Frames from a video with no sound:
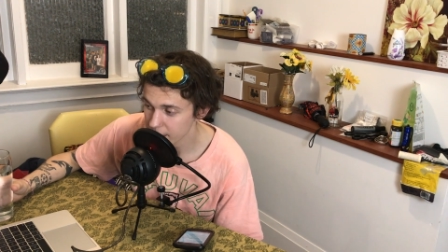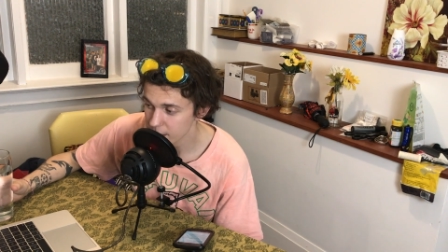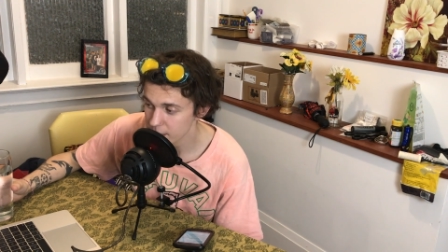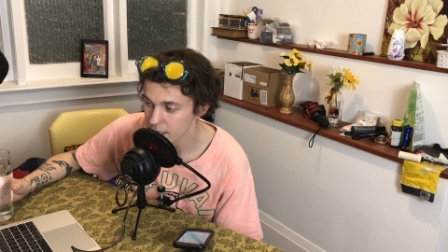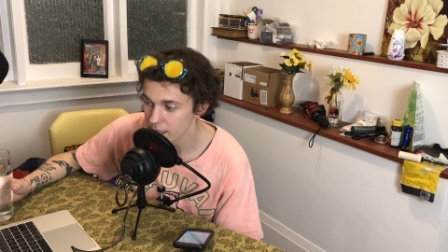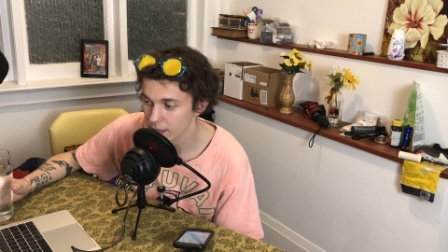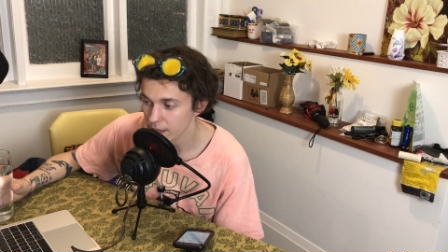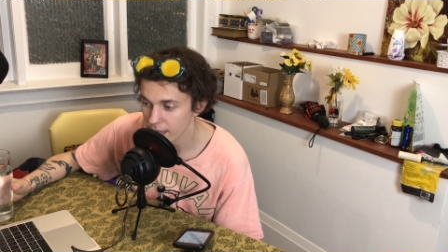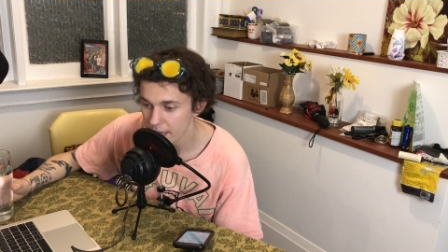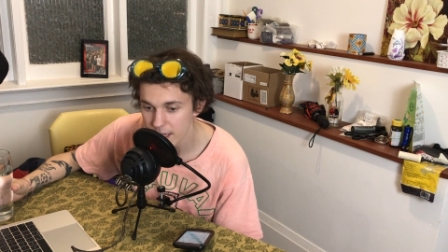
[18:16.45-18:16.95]
this is
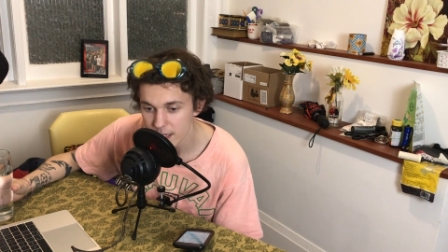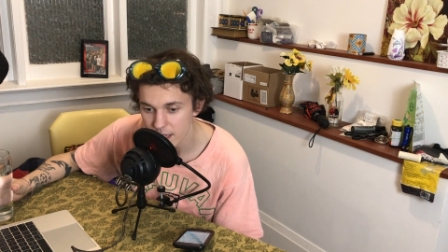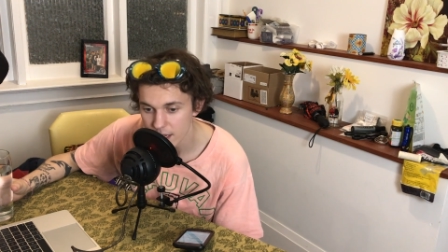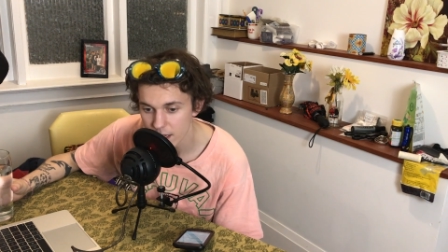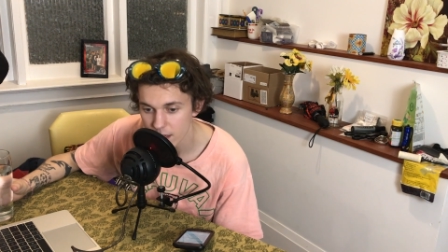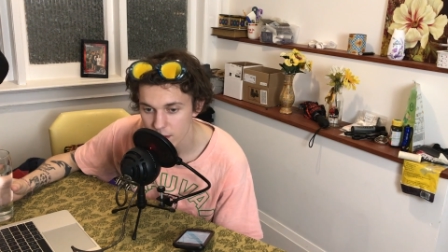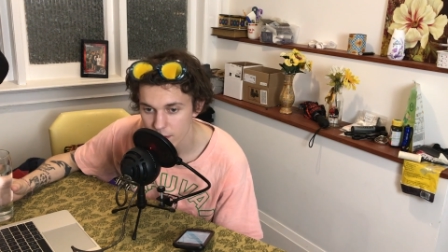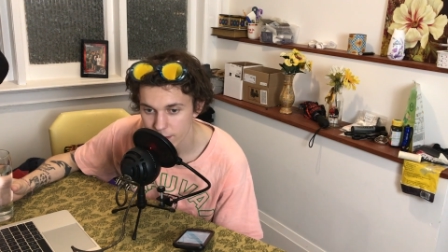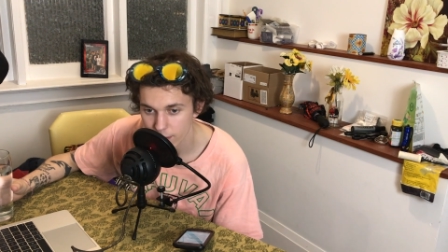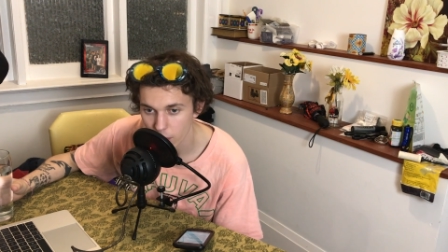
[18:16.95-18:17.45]
the
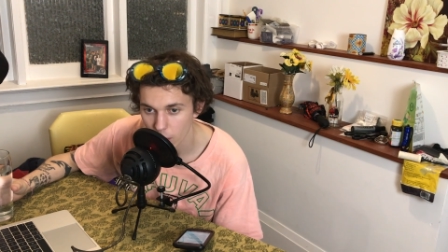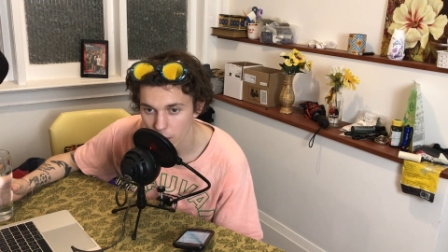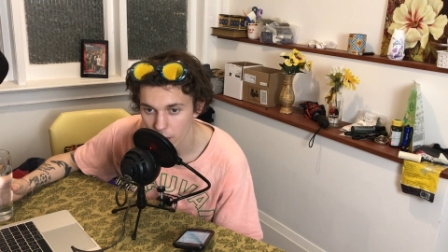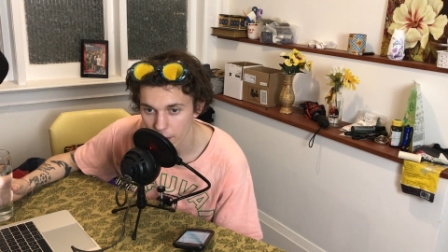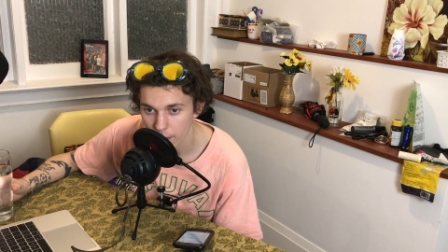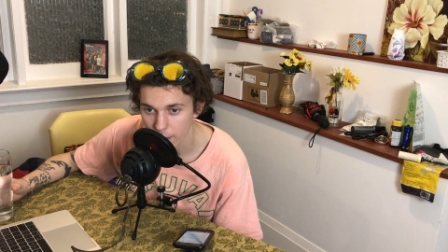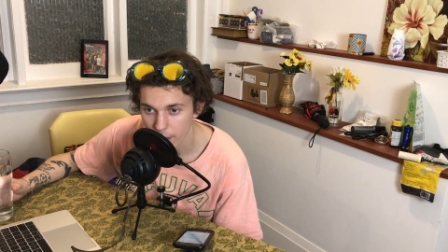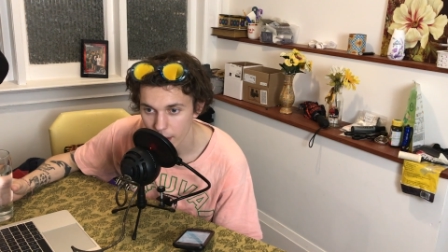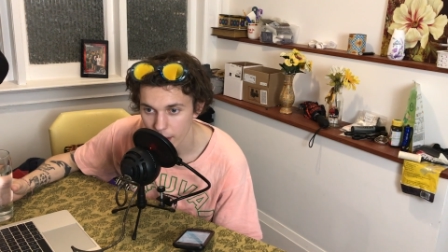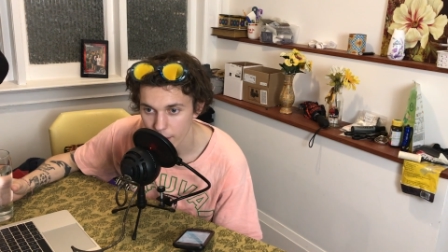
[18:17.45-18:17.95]
laziest
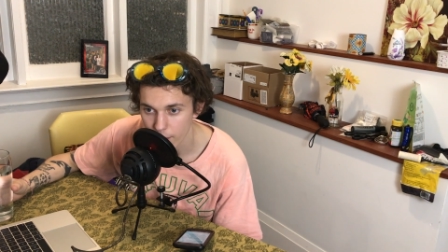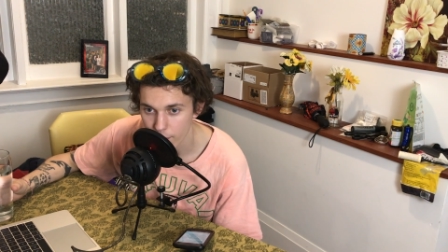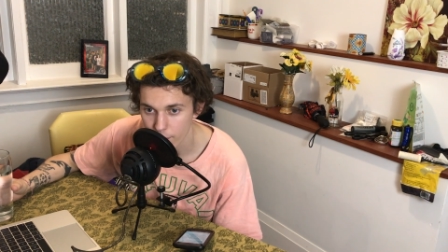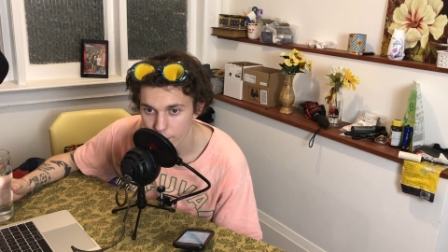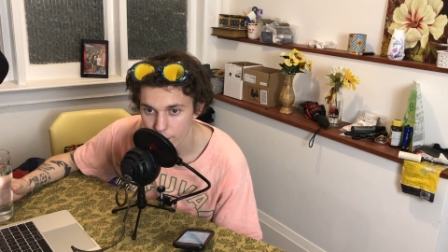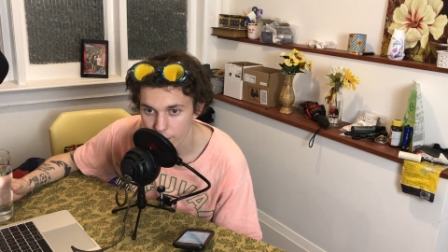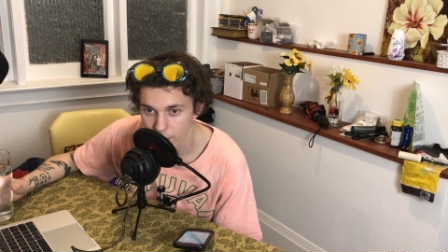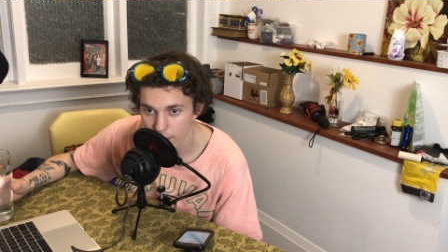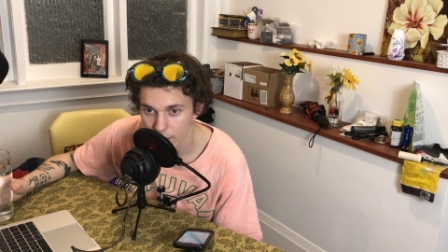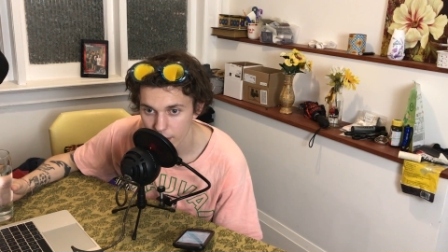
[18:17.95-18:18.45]
form
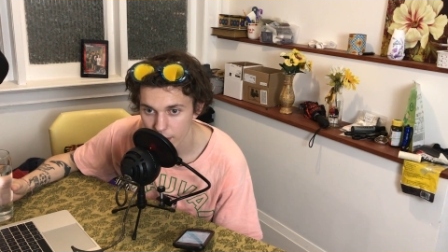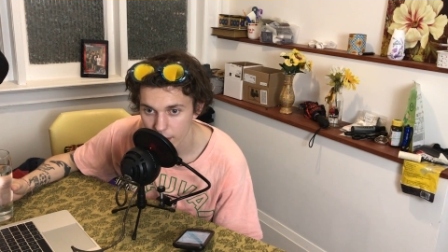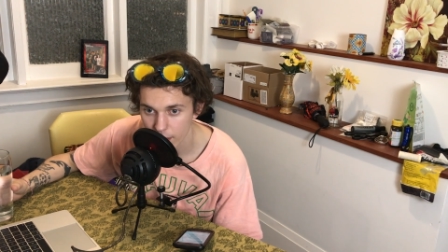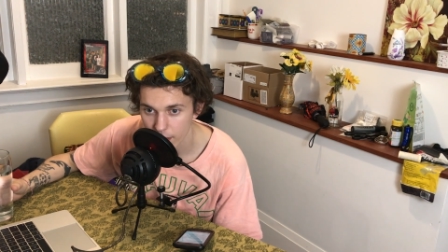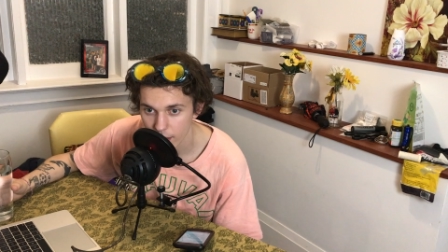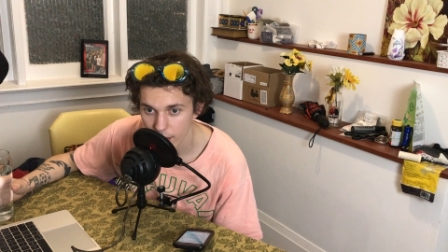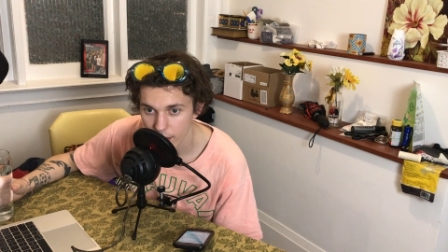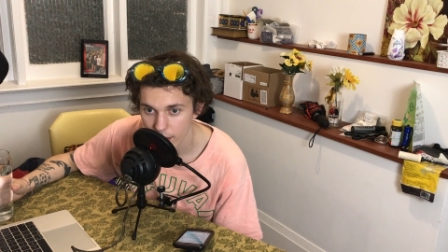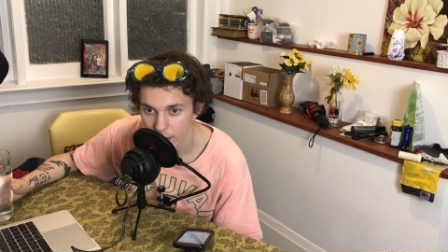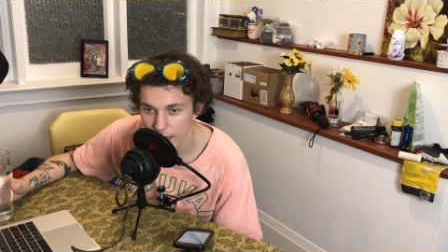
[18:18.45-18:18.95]
of,
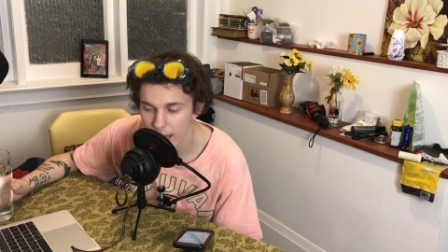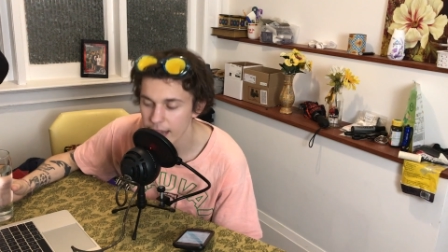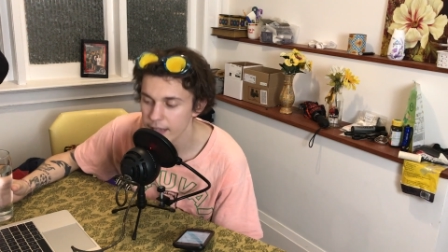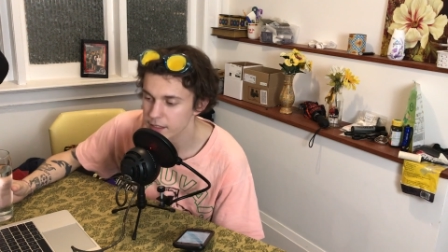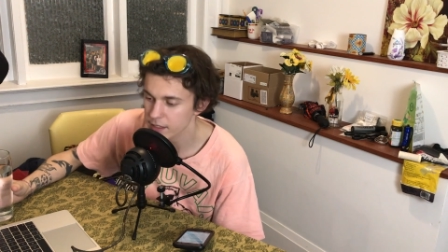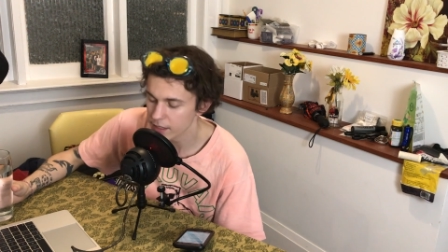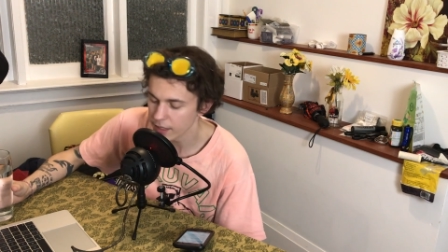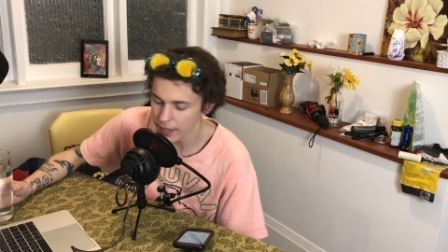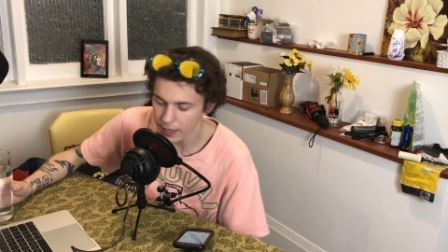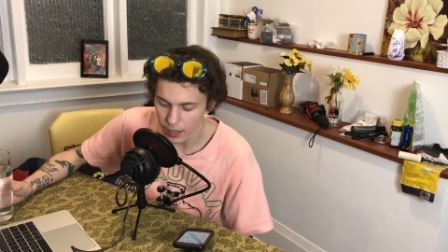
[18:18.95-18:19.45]

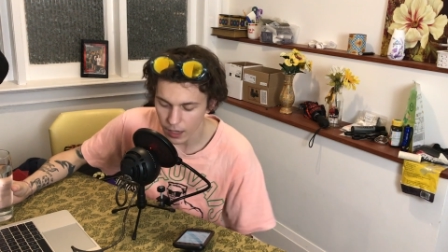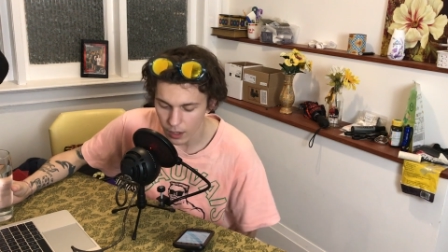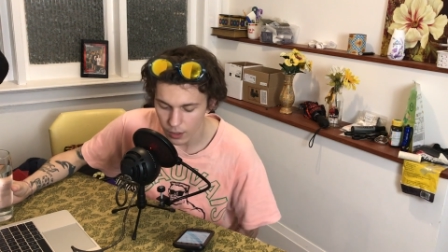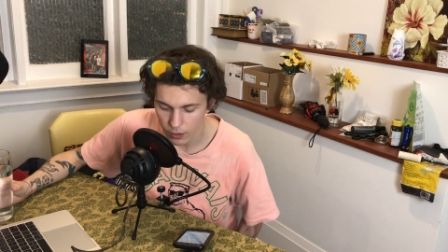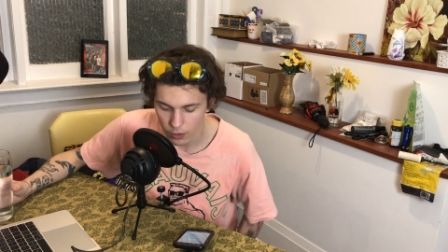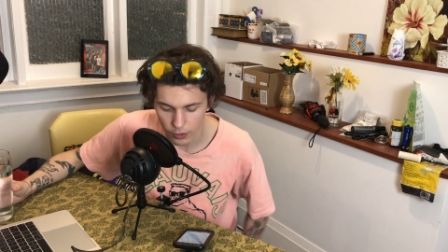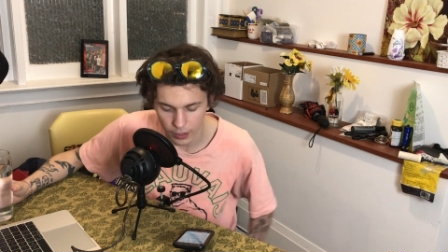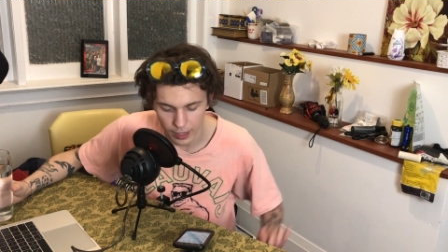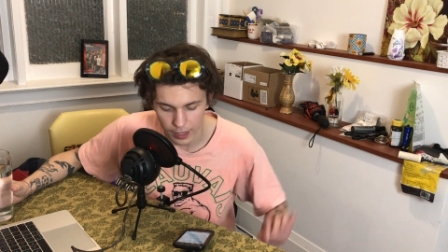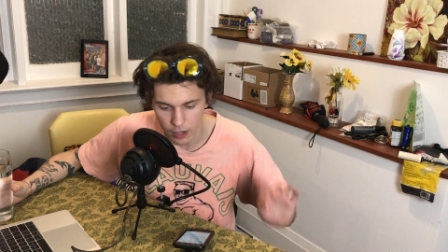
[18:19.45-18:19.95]
it's like,
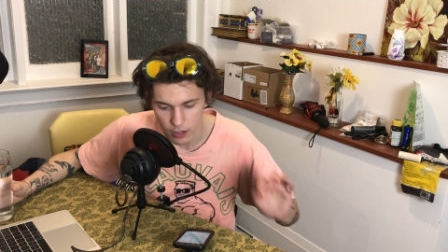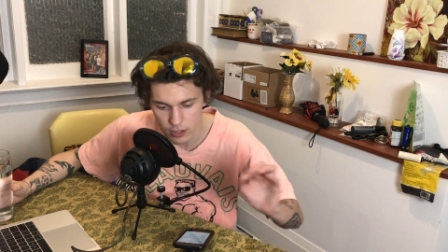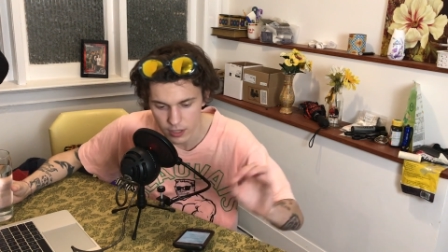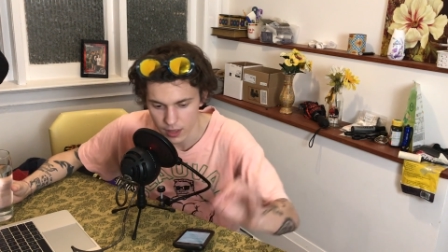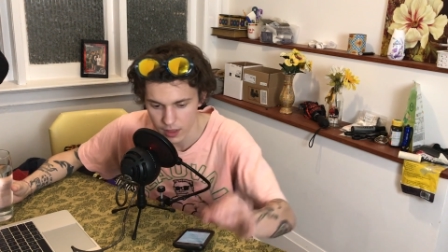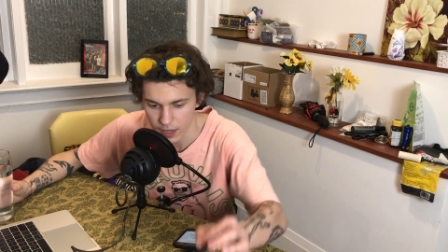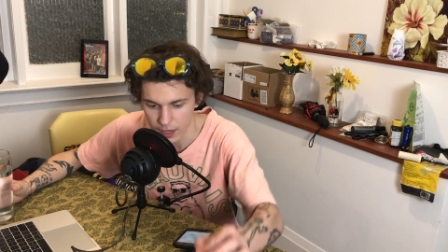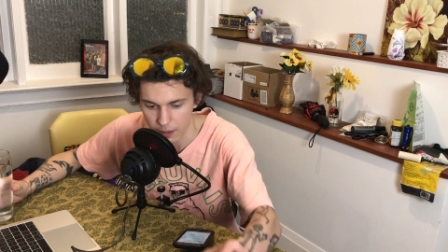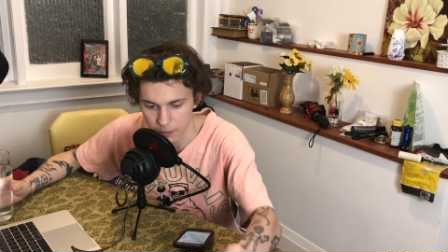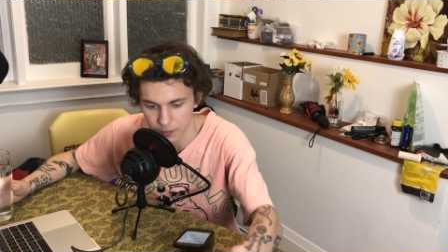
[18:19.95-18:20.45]
okay, here's
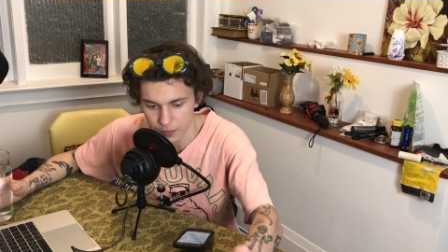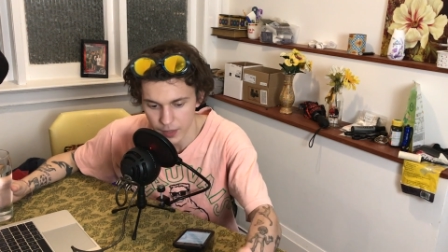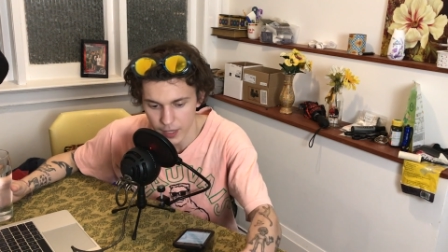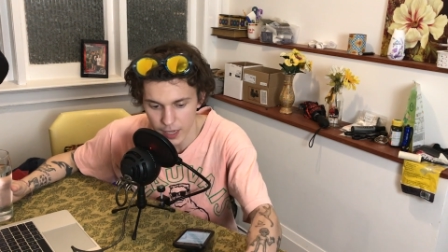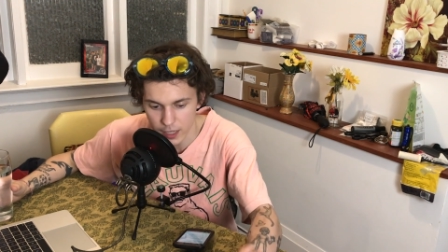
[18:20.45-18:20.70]
the thing.